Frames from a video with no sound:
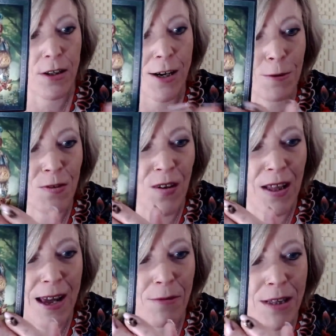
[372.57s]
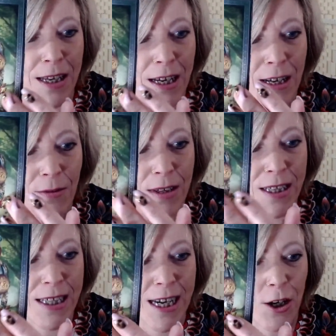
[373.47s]
I always feel that with the
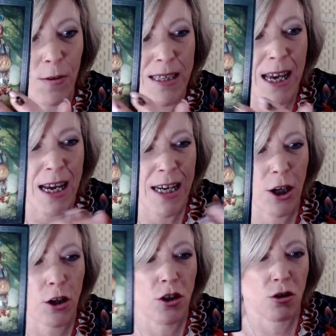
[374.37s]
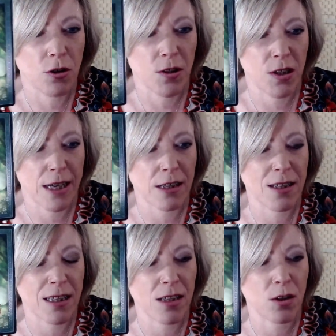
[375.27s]
dear, you know, it's, you can trust it.
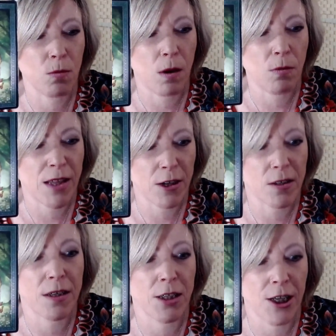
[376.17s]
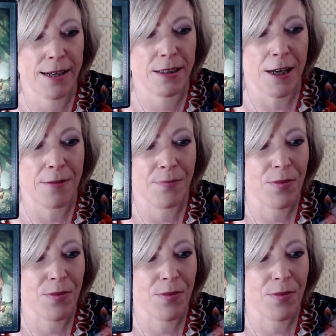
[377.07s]
This is someone without an agenda.